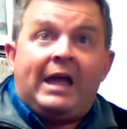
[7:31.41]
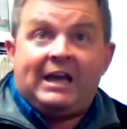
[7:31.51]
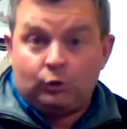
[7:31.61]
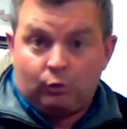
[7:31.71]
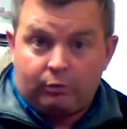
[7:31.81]

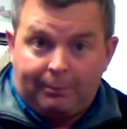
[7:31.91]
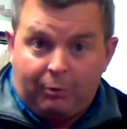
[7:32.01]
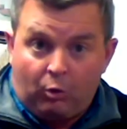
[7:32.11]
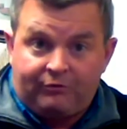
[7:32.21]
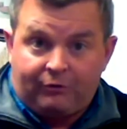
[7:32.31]
annual
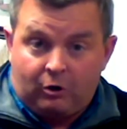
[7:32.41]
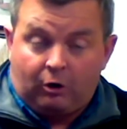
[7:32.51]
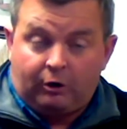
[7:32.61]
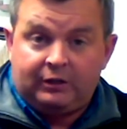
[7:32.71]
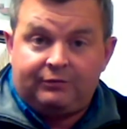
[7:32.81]
report for
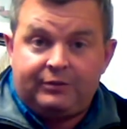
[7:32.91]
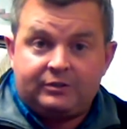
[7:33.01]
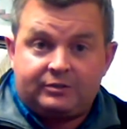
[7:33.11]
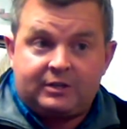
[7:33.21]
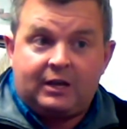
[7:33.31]
guardian of
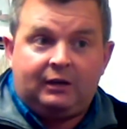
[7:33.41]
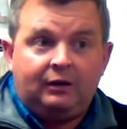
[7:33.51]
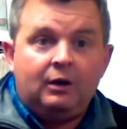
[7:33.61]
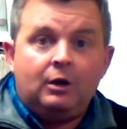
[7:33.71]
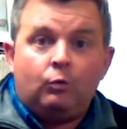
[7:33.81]
the
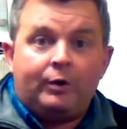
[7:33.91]
estate